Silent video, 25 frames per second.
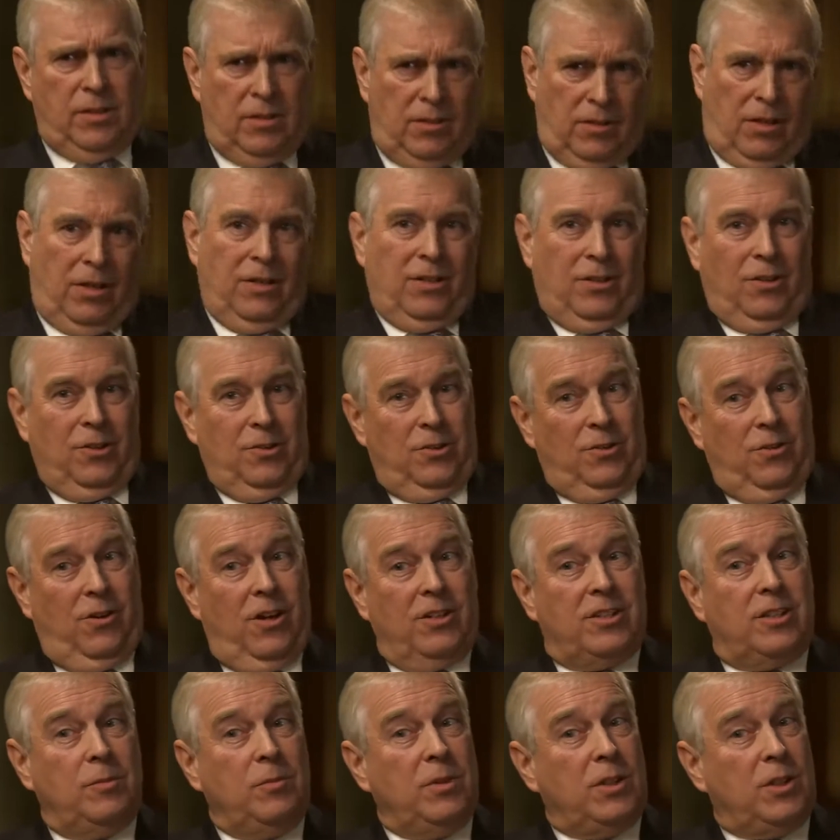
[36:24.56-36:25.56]
you're
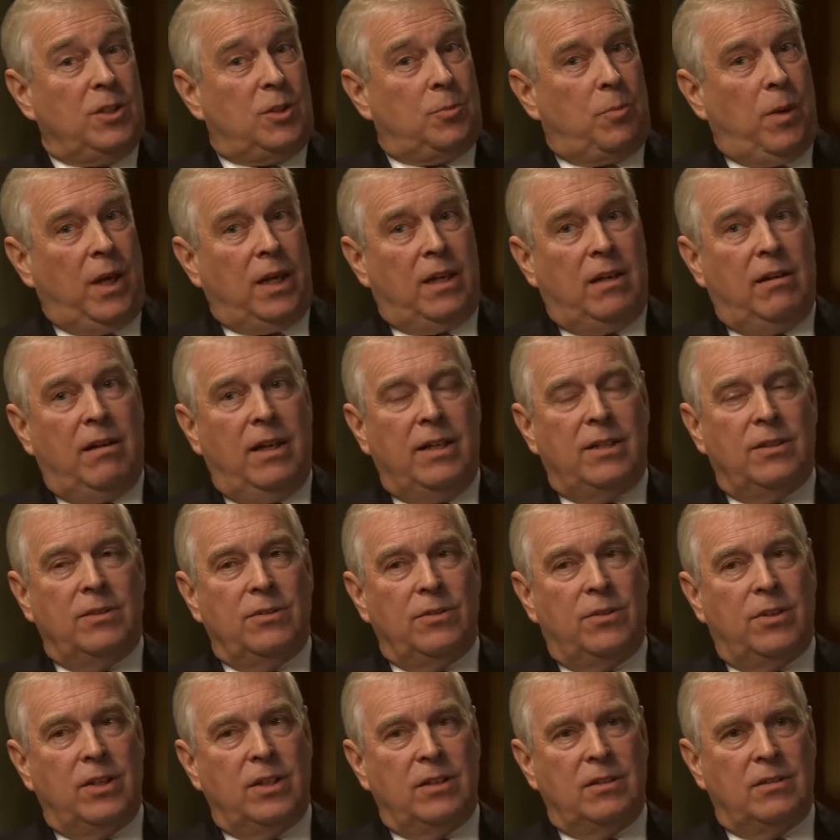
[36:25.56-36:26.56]
asking me to speculate on
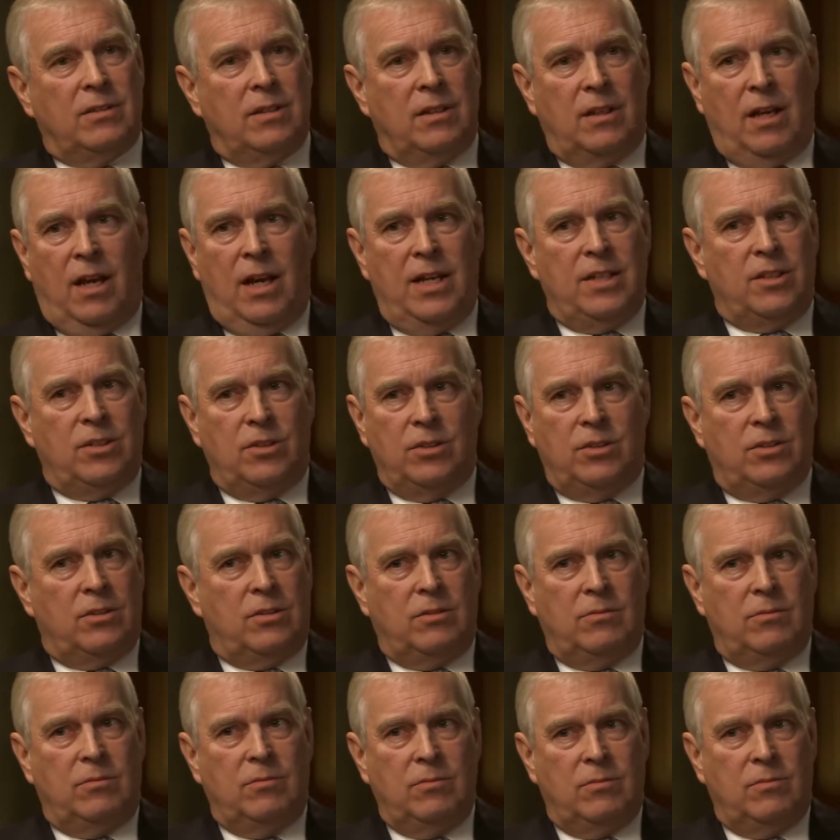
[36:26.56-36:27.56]
things that I just
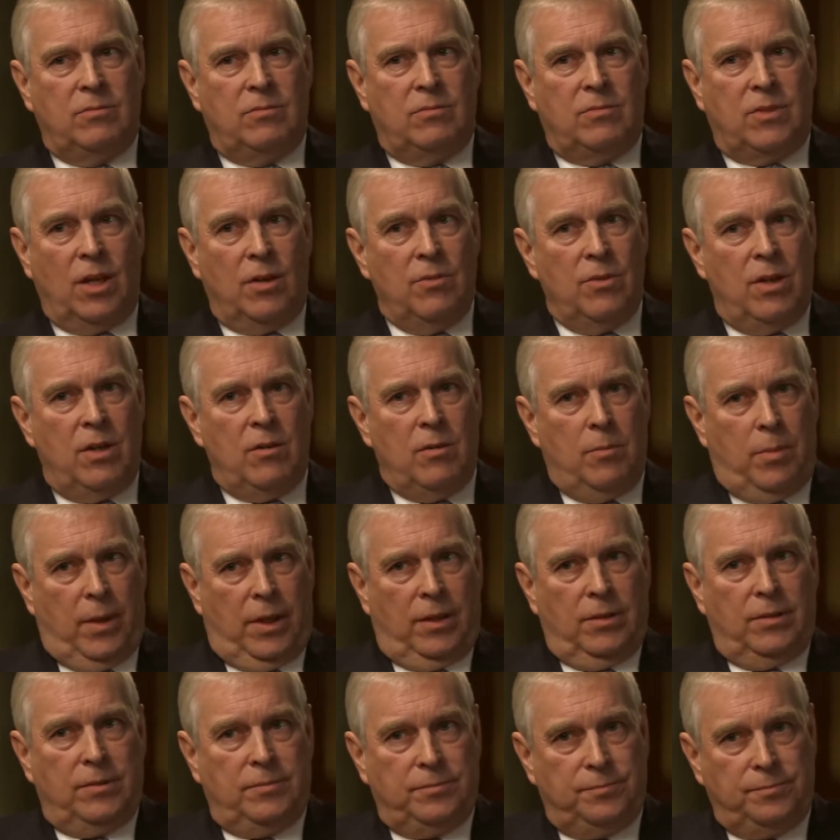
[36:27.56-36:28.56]
don't know
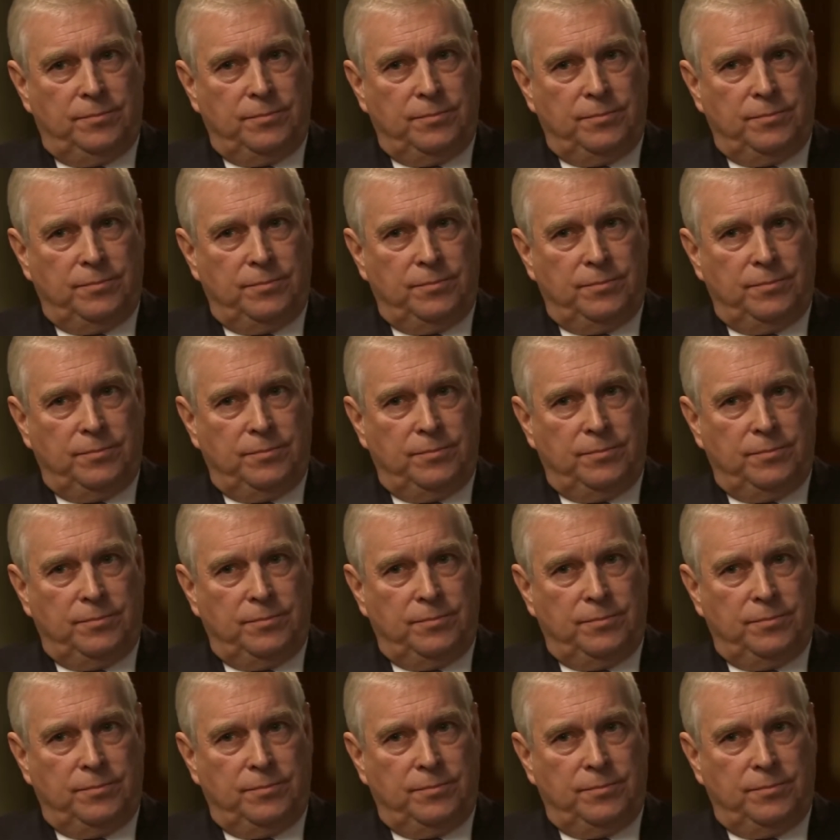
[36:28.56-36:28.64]
about.